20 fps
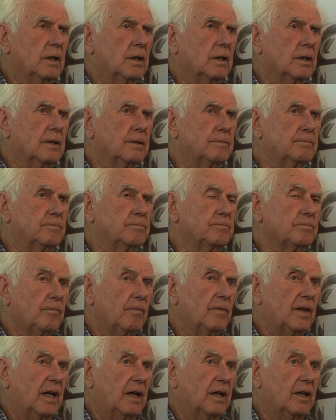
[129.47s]

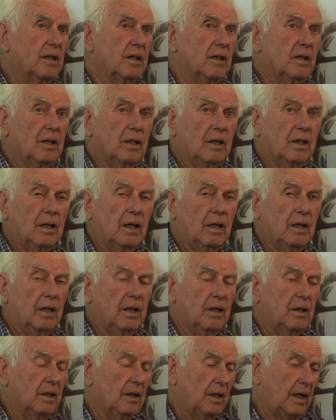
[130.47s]
and
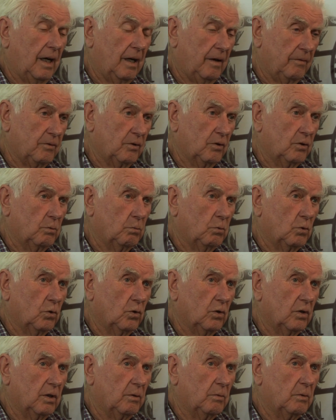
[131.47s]
after the
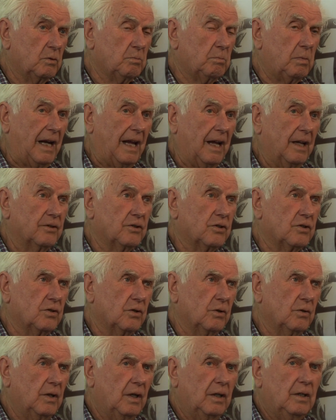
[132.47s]
war there was plans
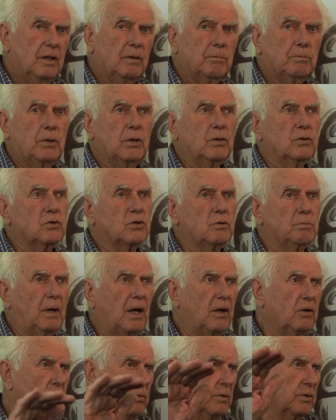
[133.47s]
to
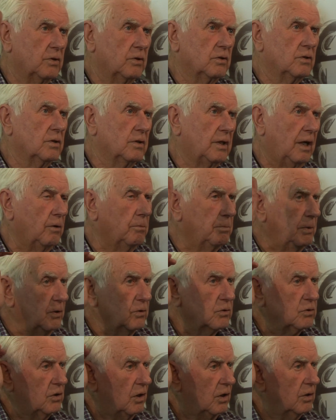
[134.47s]
Pillsmouth, which is now
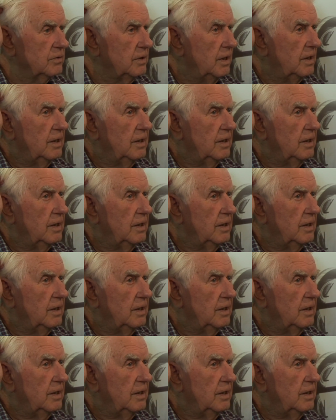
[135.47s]
built on.